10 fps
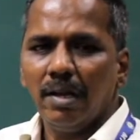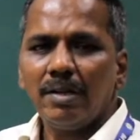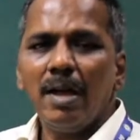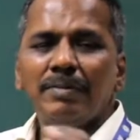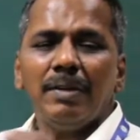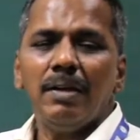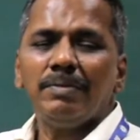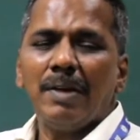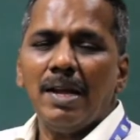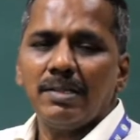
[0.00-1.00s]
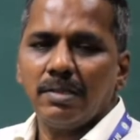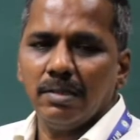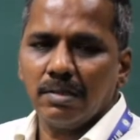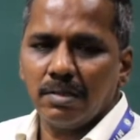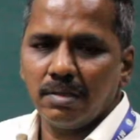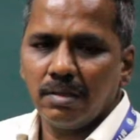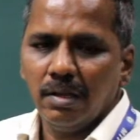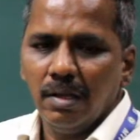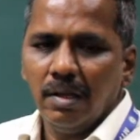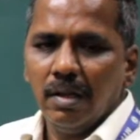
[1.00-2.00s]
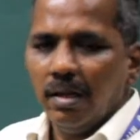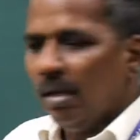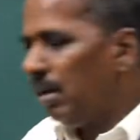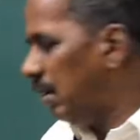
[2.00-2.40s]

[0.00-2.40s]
Terminal branches. It